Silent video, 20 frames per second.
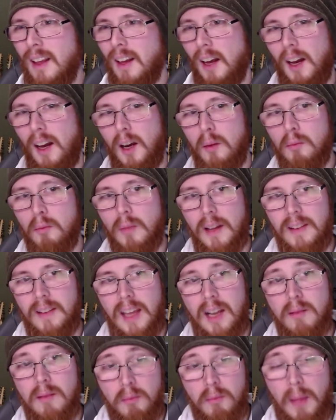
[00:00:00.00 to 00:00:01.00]
And
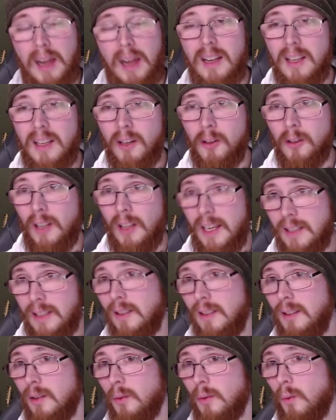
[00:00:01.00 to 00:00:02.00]
then many years
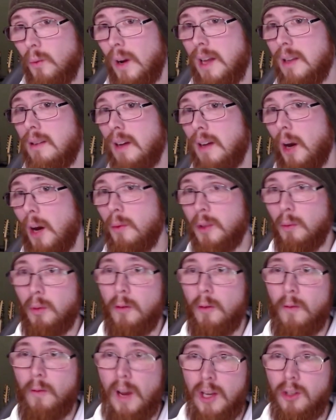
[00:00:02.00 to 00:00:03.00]
later, when I was a
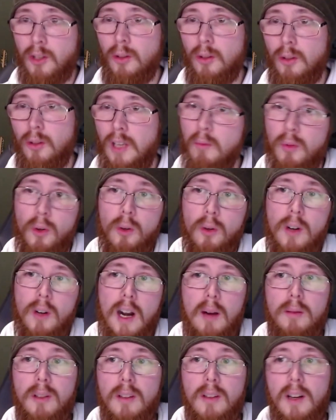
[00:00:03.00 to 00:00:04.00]
professional game
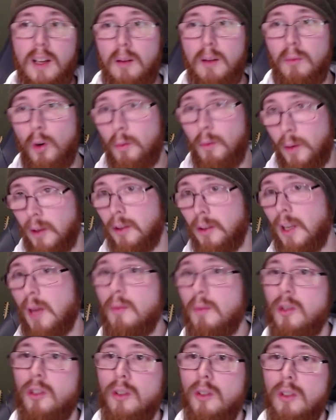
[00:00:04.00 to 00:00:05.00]
programmer at a mobile
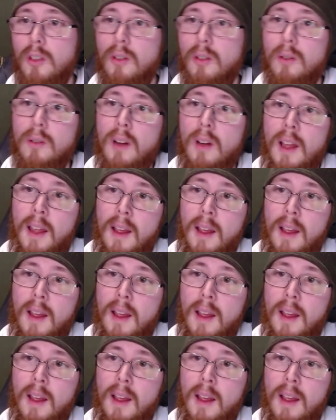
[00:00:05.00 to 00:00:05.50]
game studio,